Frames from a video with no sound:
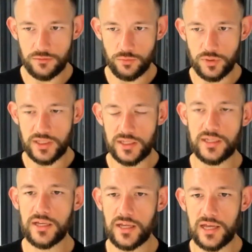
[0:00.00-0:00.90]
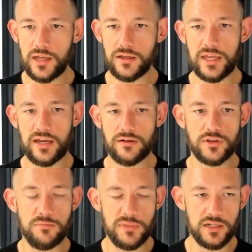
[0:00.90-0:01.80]
we have
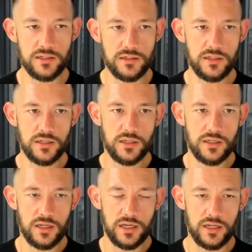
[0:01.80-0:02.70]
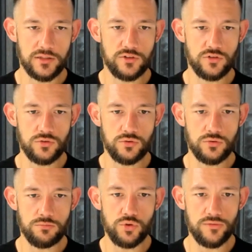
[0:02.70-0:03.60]
committed
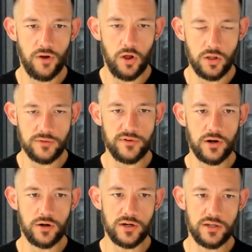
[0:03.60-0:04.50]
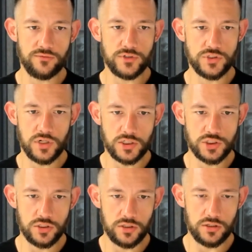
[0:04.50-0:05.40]
to move all of our
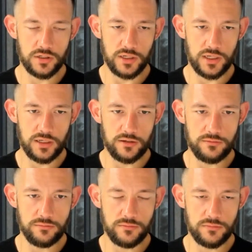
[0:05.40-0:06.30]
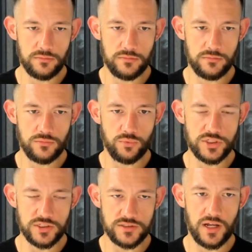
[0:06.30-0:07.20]
infrastructure,
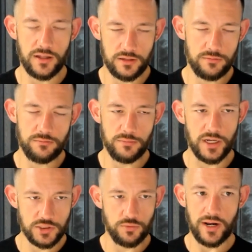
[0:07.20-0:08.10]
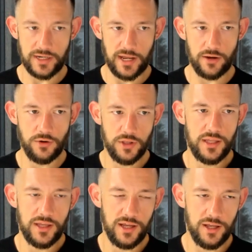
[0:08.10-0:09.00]
which is not much right now,
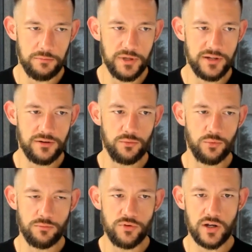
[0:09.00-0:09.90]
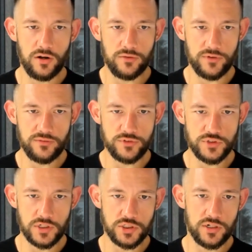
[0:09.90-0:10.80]
but we're moving all of our
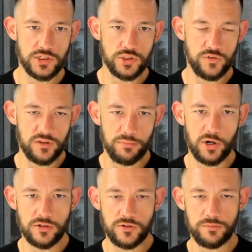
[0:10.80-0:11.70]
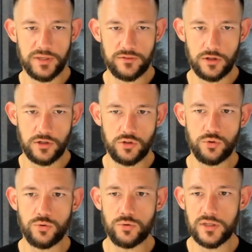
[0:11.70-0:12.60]
infrastructure and choosing partners based on
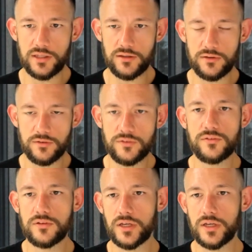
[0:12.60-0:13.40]
who is